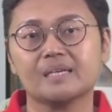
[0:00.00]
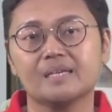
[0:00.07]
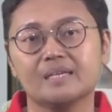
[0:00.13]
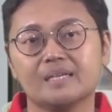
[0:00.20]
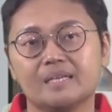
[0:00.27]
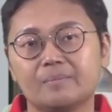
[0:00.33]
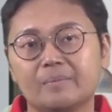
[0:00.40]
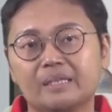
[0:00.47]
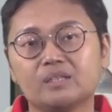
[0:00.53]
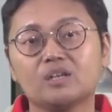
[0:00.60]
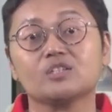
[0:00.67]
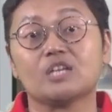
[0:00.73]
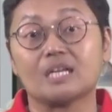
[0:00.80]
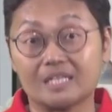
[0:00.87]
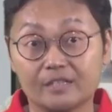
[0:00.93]
it may not
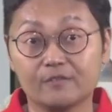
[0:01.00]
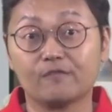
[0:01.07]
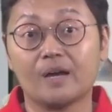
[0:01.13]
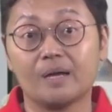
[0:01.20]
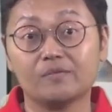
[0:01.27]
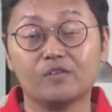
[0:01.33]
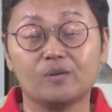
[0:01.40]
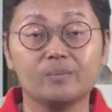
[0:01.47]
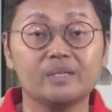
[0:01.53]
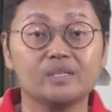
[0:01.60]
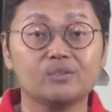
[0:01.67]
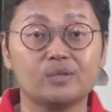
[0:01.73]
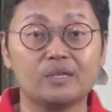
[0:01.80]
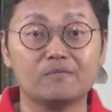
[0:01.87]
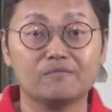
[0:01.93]
justify for me
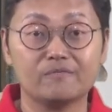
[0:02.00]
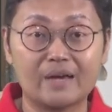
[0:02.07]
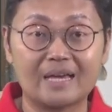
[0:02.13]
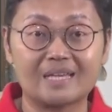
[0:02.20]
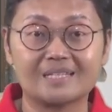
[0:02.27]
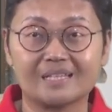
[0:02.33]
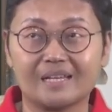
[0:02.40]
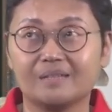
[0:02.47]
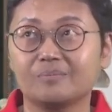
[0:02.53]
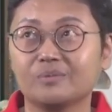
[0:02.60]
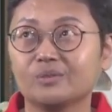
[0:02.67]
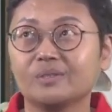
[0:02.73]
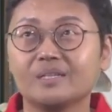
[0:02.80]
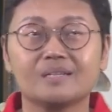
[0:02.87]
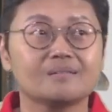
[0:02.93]
to invest like
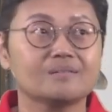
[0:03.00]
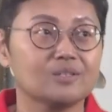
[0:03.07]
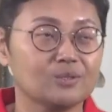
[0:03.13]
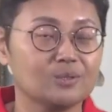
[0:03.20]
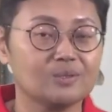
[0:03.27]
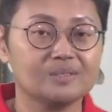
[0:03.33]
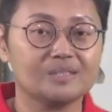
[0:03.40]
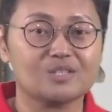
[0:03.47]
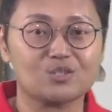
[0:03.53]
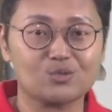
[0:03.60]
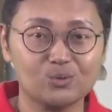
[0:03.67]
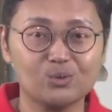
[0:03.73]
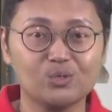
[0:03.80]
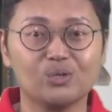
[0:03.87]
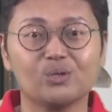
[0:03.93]
building, the
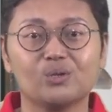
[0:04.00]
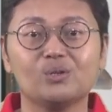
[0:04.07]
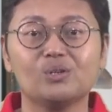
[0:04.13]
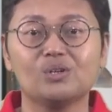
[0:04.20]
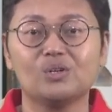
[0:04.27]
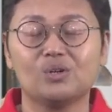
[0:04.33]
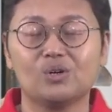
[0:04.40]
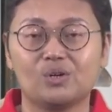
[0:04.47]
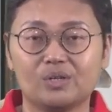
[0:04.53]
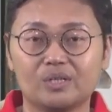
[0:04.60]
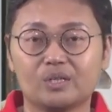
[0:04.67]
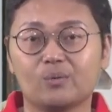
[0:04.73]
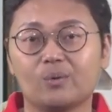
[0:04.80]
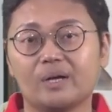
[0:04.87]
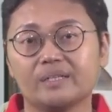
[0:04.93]
studio or
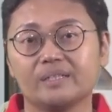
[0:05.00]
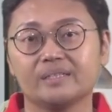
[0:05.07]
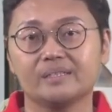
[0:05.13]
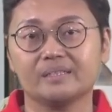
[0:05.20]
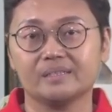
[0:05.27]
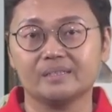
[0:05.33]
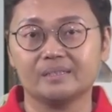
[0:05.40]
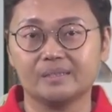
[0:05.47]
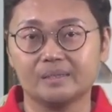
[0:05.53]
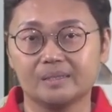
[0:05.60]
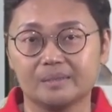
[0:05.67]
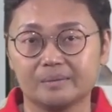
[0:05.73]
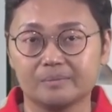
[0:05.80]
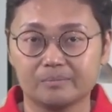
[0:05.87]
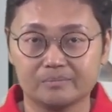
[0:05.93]
acquire
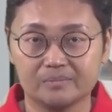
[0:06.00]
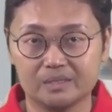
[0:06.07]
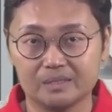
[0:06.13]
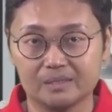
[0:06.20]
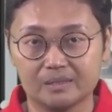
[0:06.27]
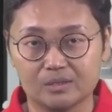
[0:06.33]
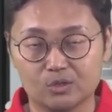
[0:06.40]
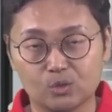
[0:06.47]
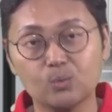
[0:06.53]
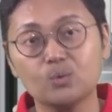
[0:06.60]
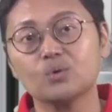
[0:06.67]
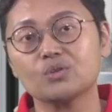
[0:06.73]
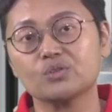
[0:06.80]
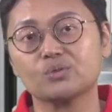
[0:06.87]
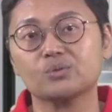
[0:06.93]
the
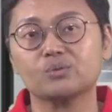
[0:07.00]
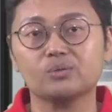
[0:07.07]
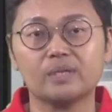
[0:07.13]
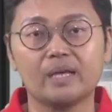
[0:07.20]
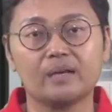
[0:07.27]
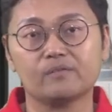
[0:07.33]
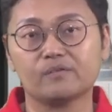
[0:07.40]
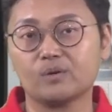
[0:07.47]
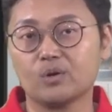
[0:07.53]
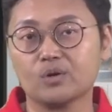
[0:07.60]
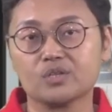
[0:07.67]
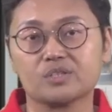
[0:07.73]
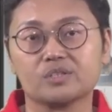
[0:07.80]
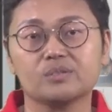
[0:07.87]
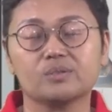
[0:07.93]
tools to do that. Of
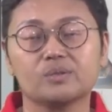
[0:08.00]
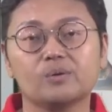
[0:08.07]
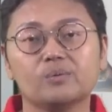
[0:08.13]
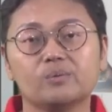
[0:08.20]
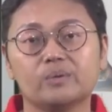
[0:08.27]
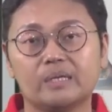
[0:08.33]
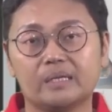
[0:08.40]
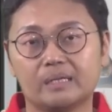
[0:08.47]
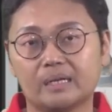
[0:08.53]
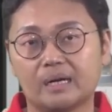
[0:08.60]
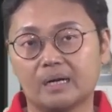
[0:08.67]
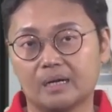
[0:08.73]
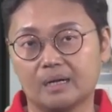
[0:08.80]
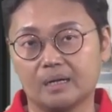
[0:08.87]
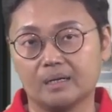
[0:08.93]
course, we
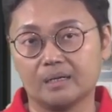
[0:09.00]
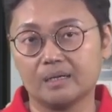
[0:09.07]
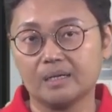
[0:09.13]
have